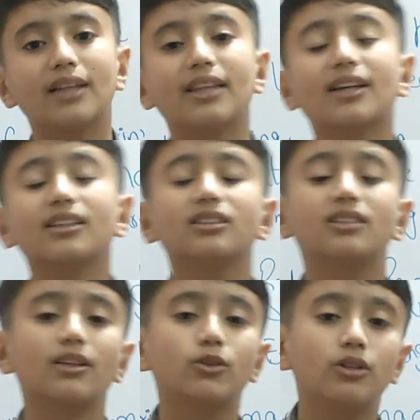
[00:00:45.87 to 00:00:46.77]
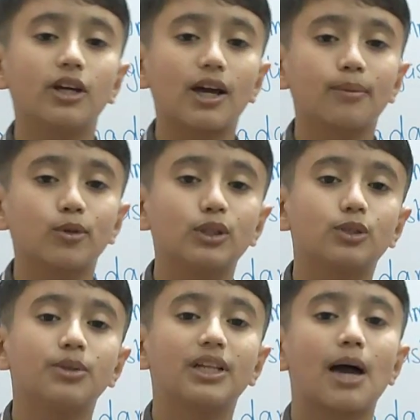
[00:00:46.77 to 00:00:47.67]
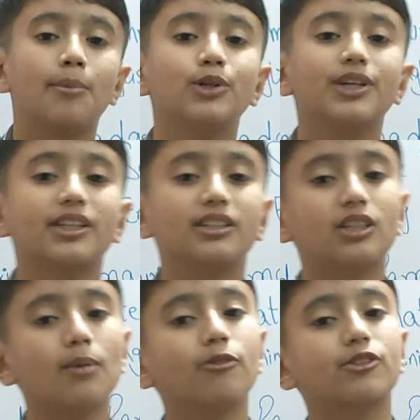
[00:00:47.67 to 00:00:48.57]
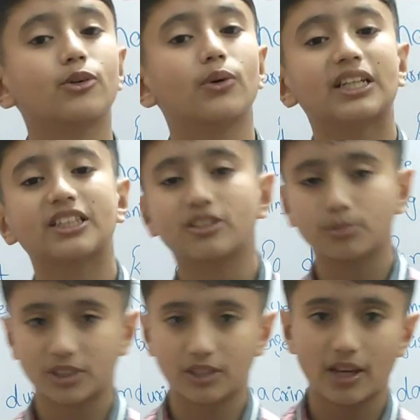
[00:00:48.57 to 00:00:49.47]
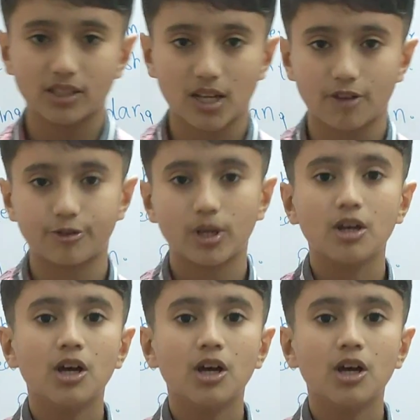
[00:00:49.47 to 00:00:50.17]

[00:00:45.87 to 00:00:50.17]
that today I'm going to be elaborating some of the greatest mistakes I've